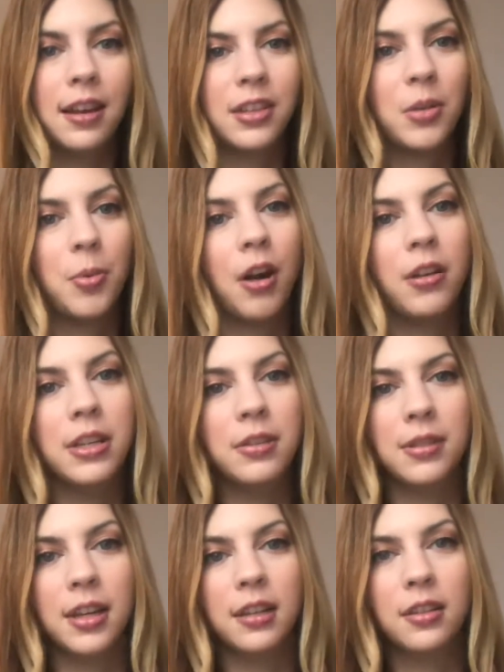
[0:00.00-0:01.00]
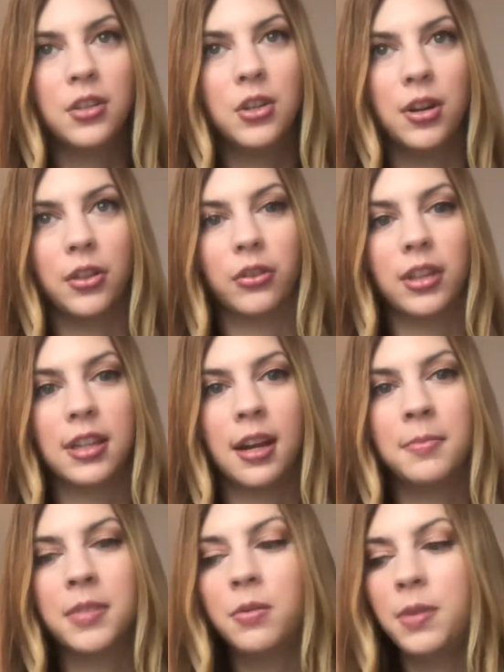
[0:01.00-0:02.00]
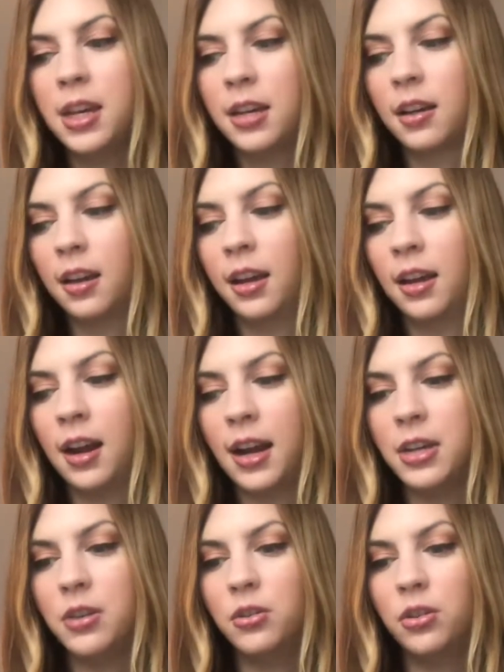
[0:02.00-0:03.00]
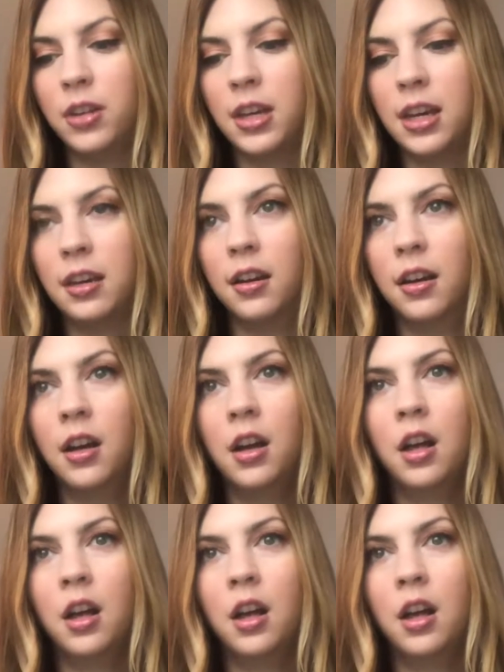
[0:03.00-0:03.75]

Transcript: I should probably use it 2 to 3 times a week, and I usually